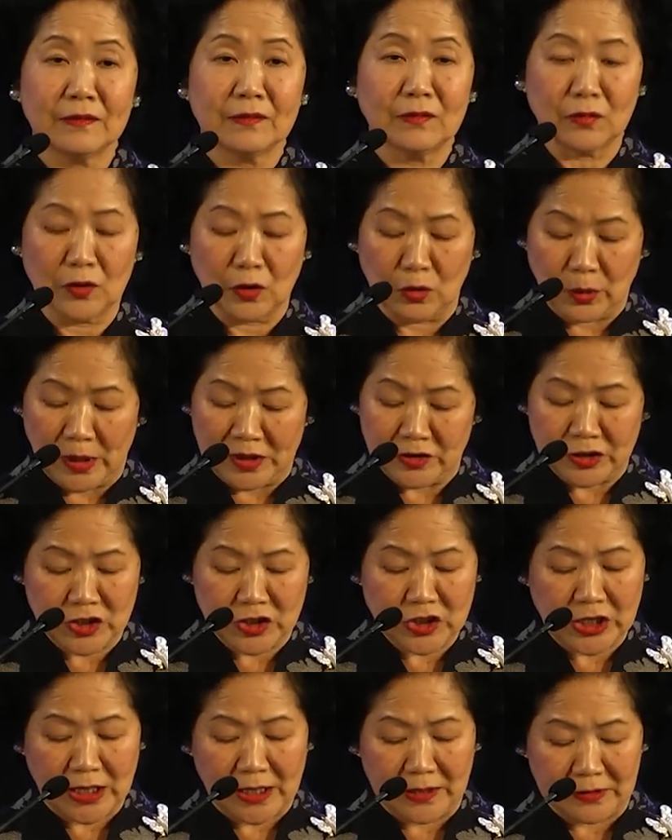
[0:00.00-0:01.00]
No wonder
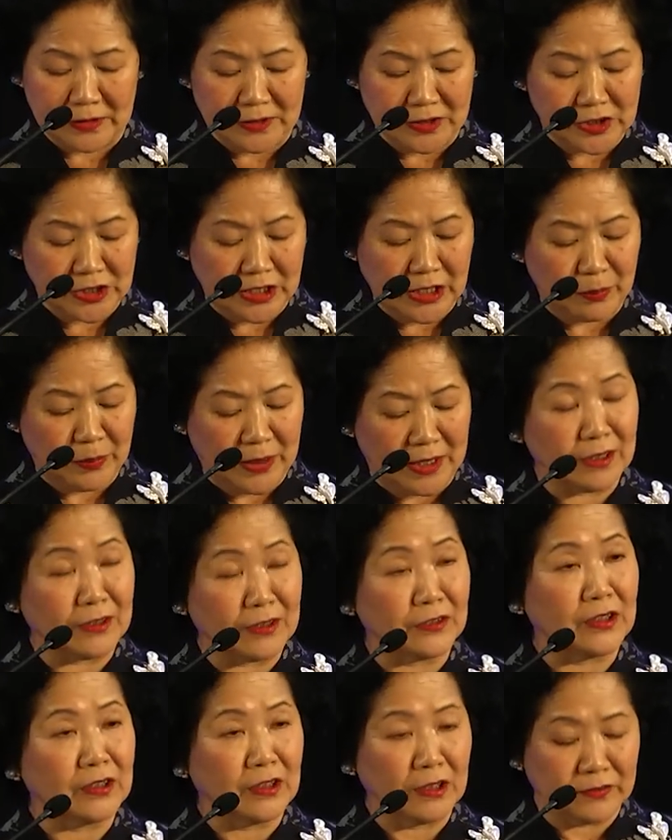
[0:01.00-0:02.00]
China is keeping a
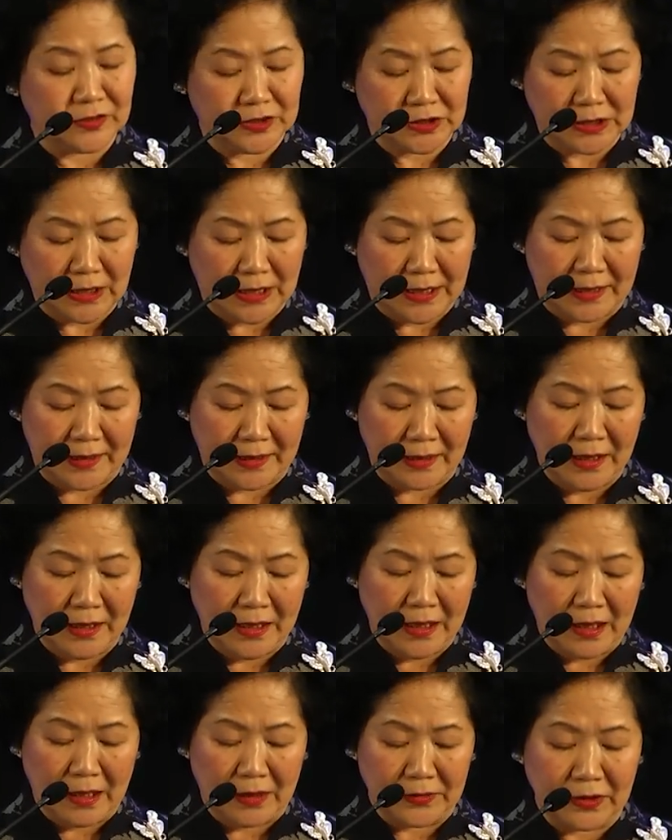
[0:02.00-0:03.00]
nervous eye
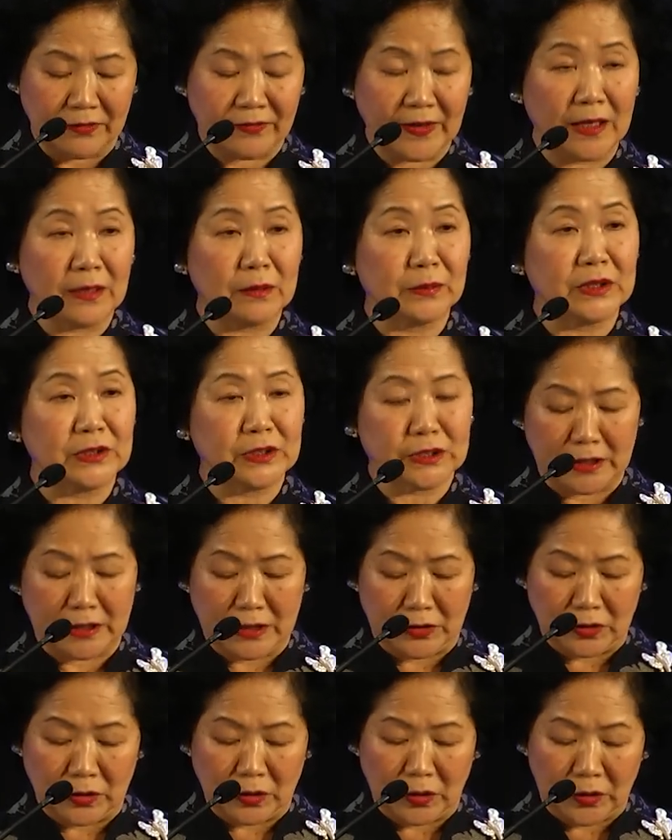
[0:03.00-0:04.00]
on developments
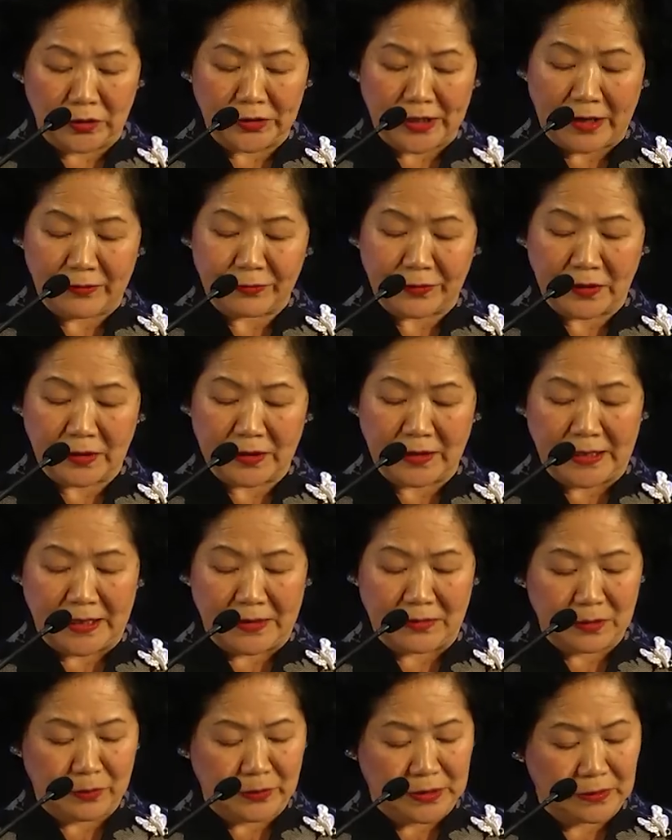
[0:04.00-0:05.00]
in North Africa
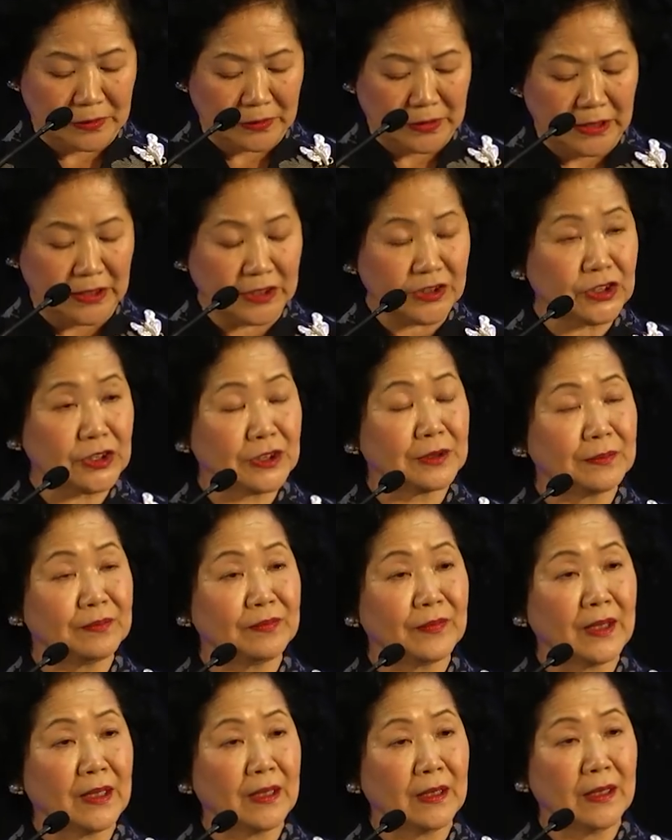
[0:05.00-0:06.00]
and the Middle East.
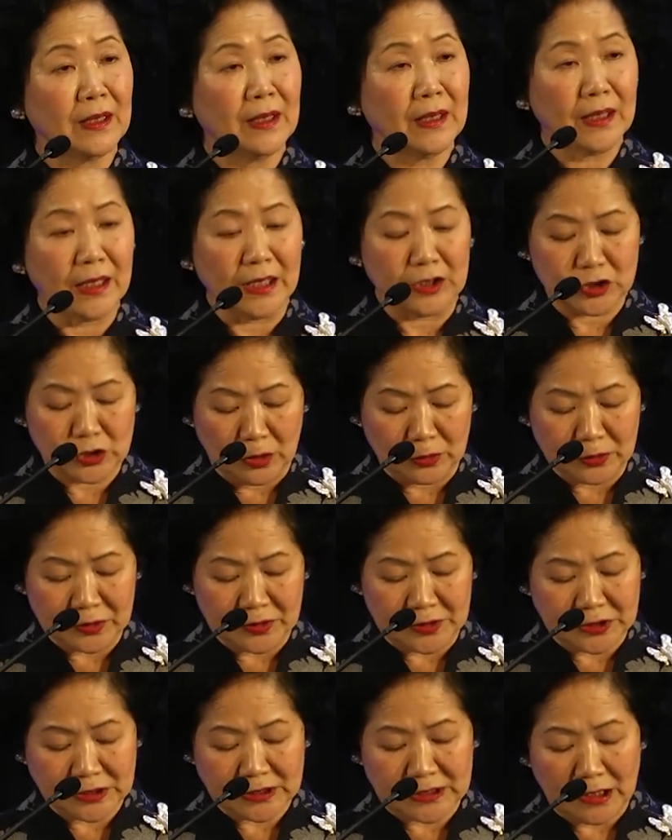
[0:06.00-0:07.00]
It took
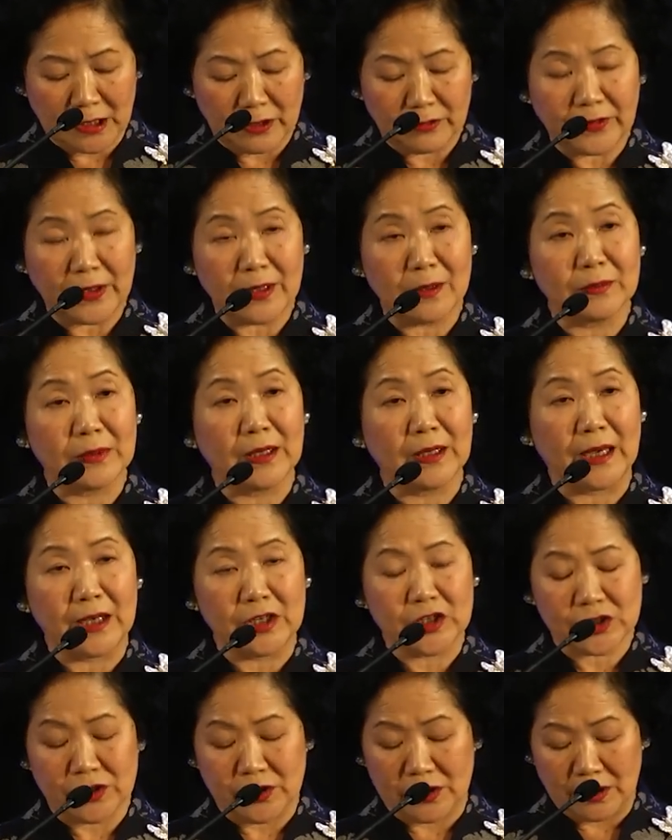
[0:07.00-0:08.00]
the
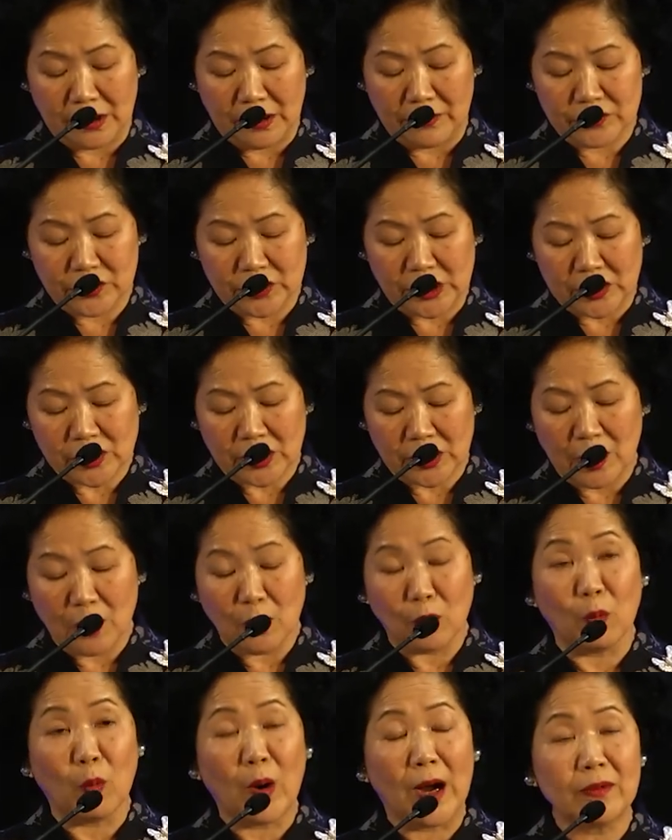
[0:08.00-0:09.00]
self-immolation of just
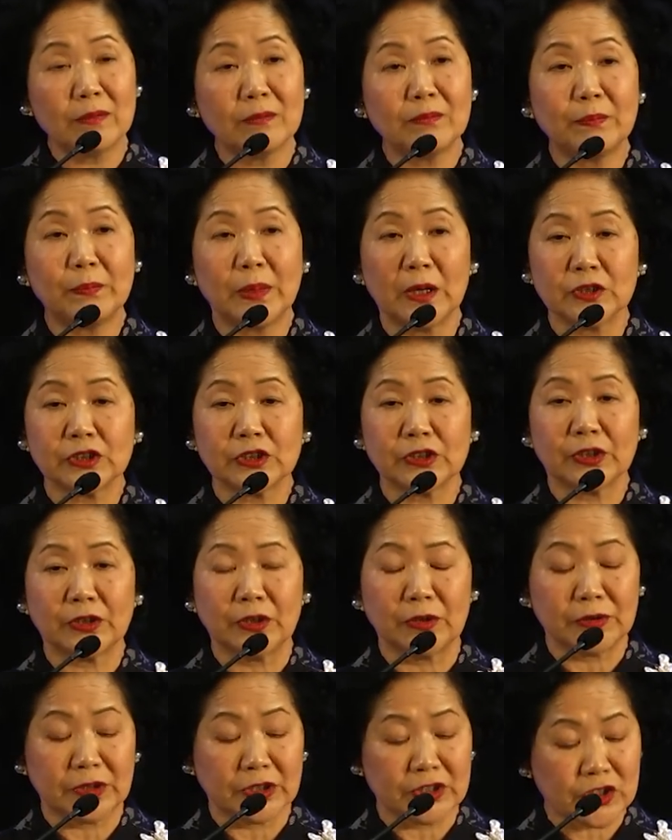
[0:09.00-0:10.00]
one persecuted